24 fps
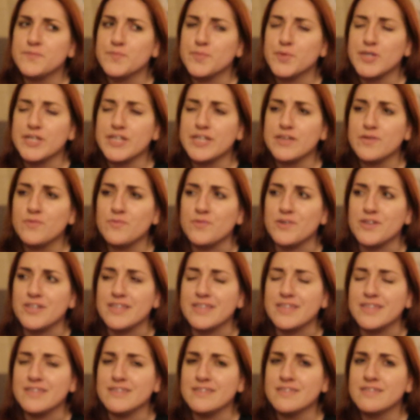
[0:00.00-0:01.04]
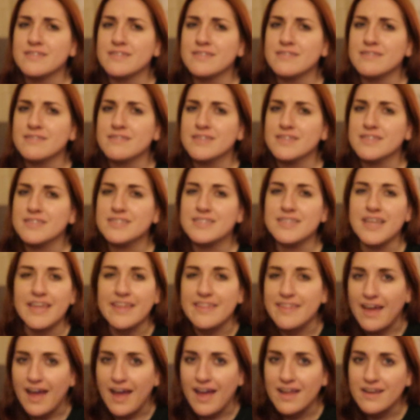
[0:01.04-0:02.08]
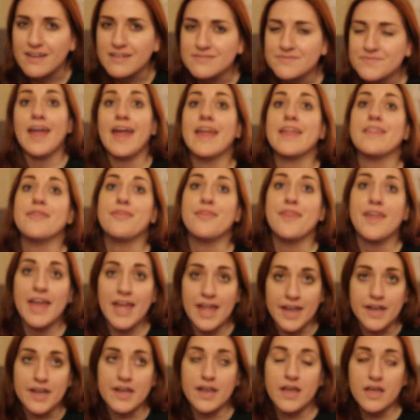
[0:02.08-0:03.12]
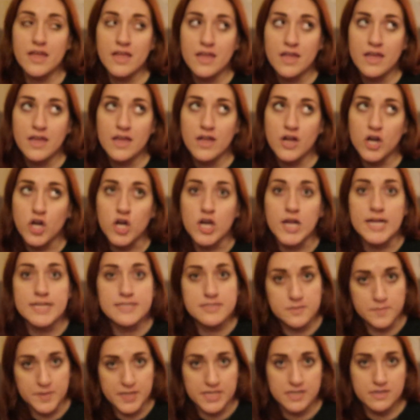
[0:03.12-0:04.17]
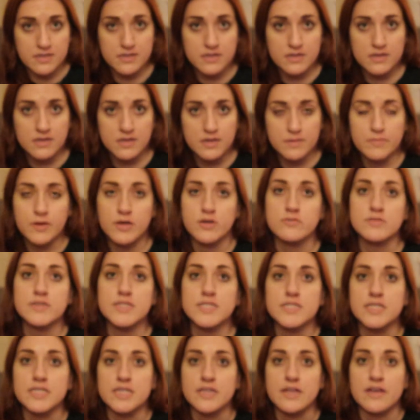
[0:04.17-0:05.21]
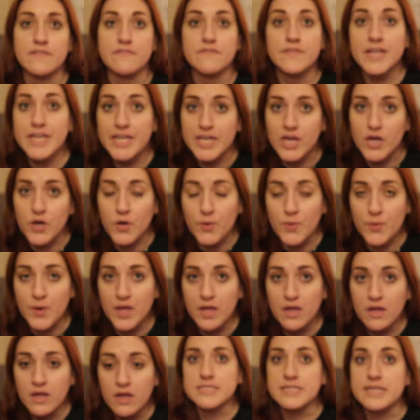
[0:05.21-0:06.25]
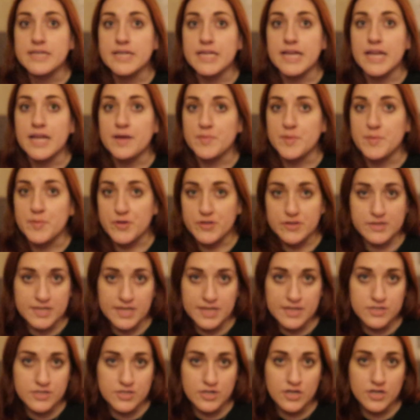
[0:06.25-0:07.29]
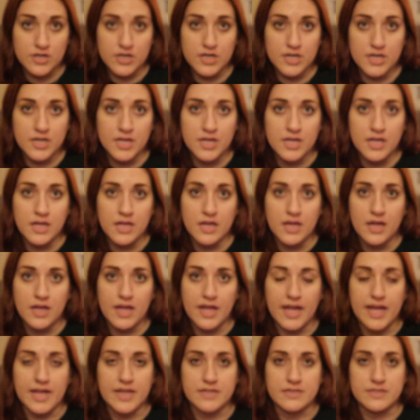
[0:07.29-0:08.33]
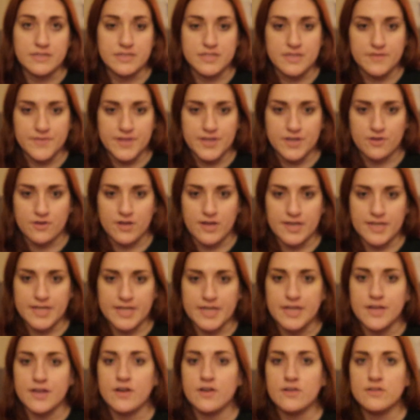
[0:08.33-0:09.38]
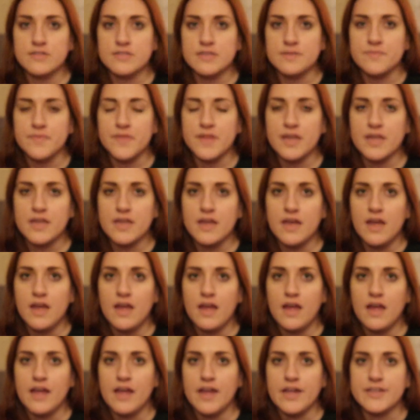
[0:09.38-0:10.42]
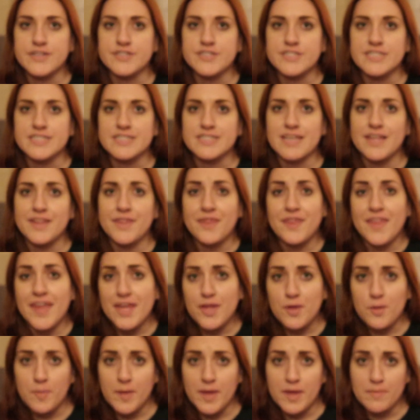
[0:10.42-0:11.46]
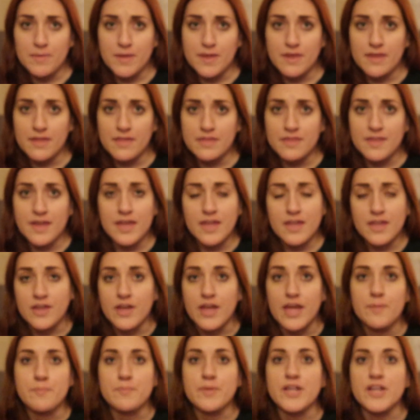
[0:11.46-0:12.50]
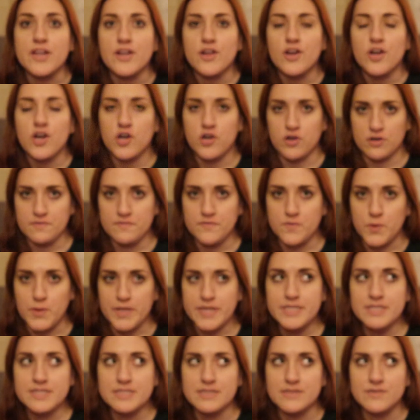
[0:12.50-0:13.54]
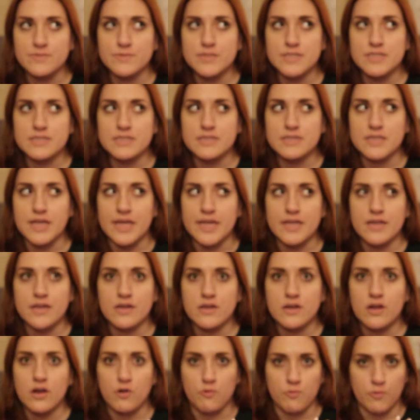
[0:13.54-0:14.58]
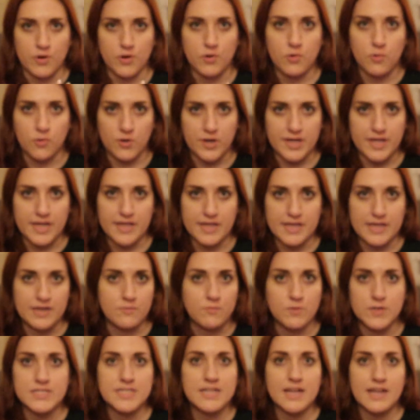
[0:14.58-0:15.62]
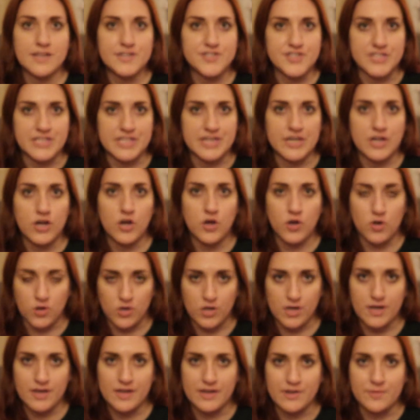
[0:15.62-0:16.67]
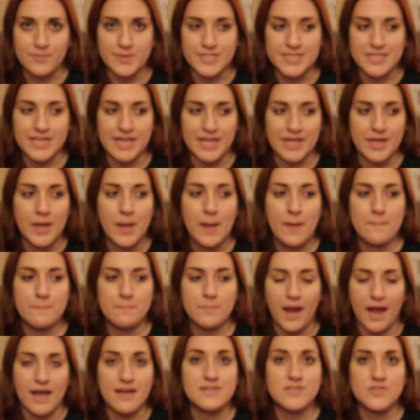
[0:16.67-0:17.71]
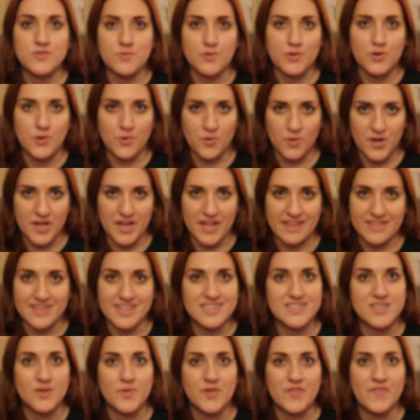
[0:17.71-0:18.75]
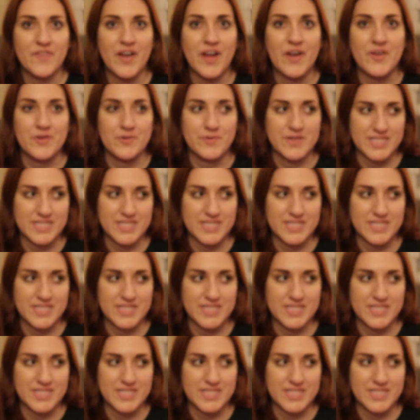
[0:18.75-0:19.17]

Britney wouldn't say that. And then her husband posted a video singing happy birthday to her and giving her a cake or something, and she said, "Thank you, baby, thank you," but her voice, it was like a recording. It wasn't actually her, it was a past recording that someone found.